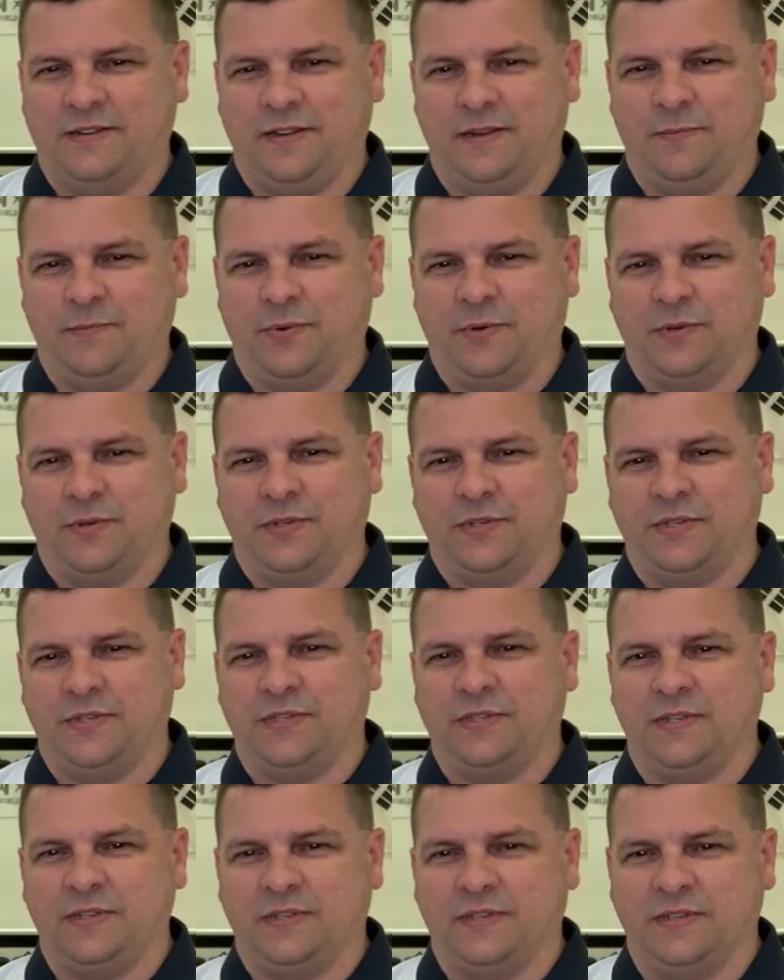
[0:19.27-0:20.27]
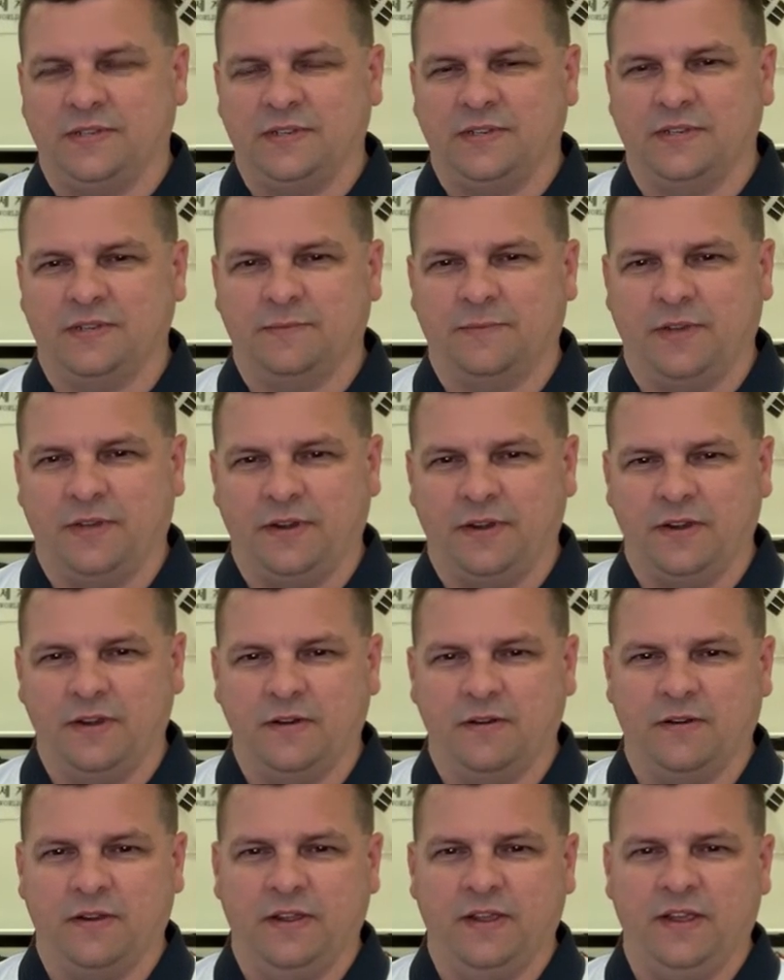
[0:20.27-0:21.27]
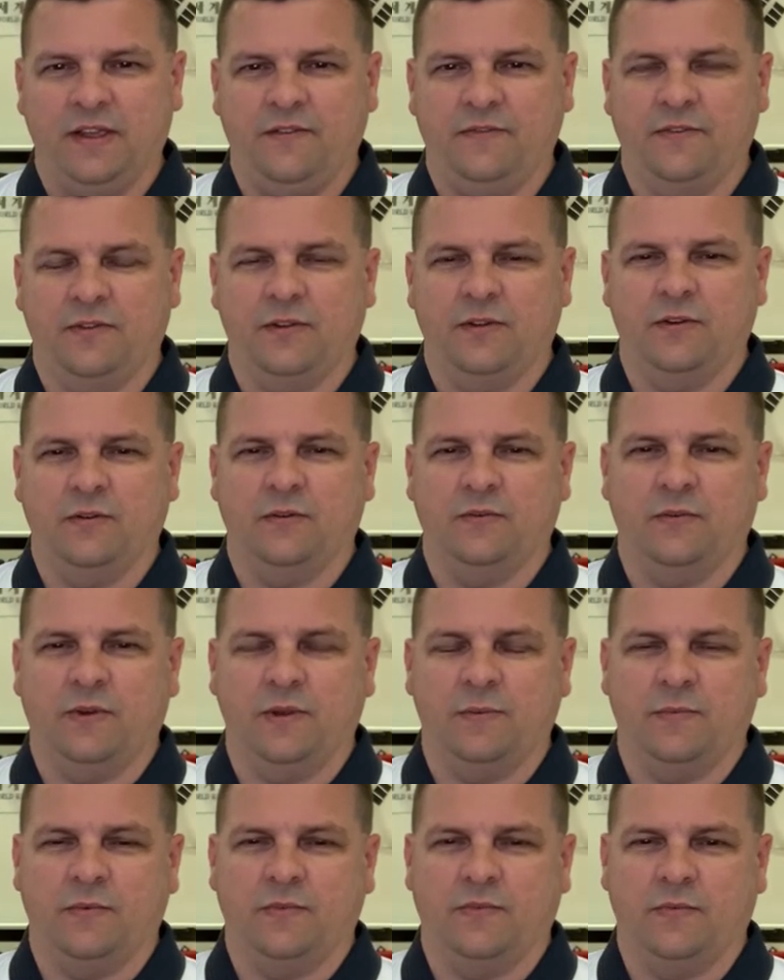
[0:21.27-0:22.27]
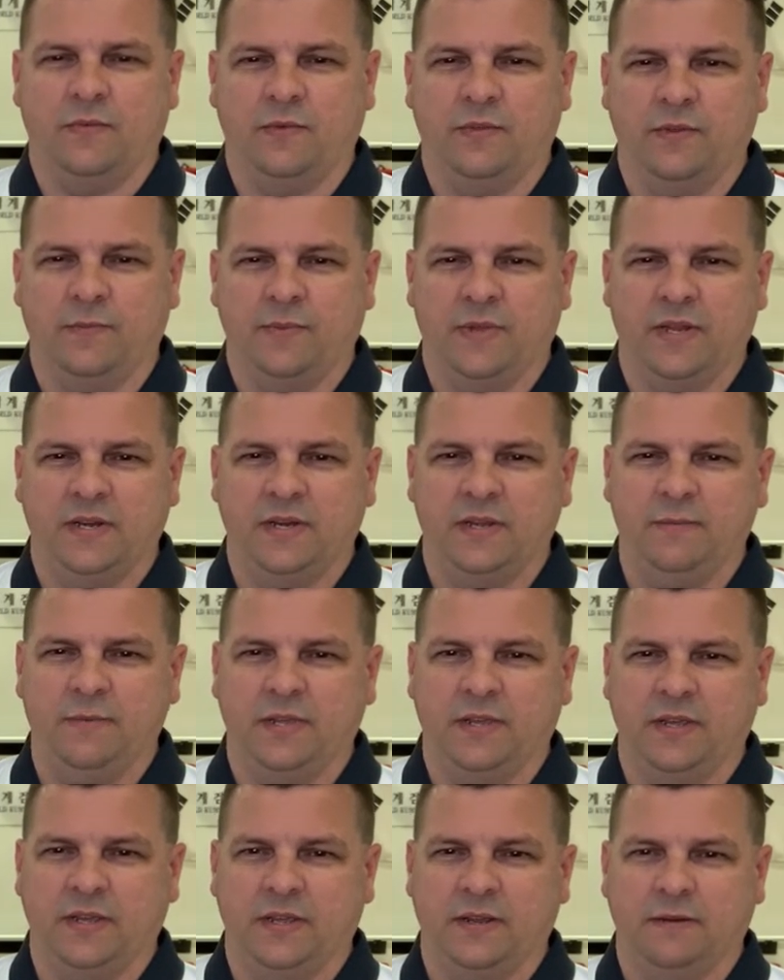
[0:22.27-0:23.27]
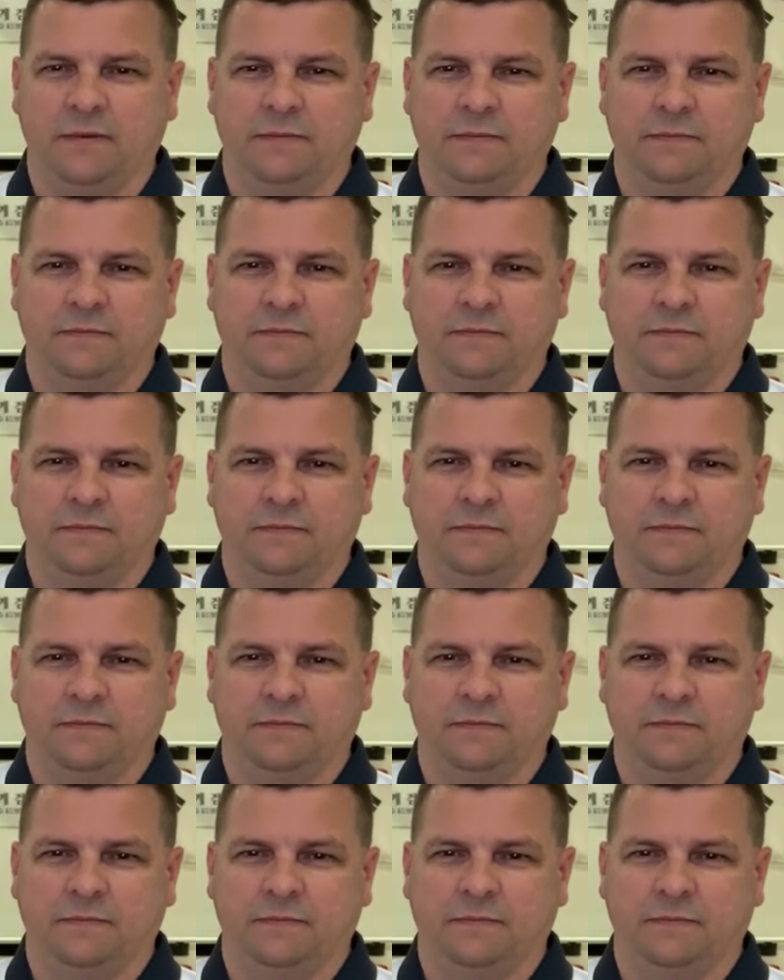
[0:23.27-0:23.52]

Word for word: I purchased these things about a year and a half ago, right before the pandemic hit.